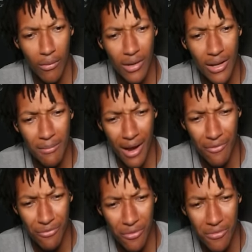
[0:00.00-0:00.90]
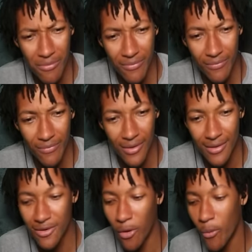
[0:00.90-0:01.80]
In my room?
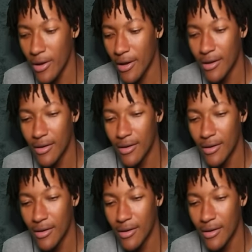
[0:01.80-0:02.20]
Yo, what?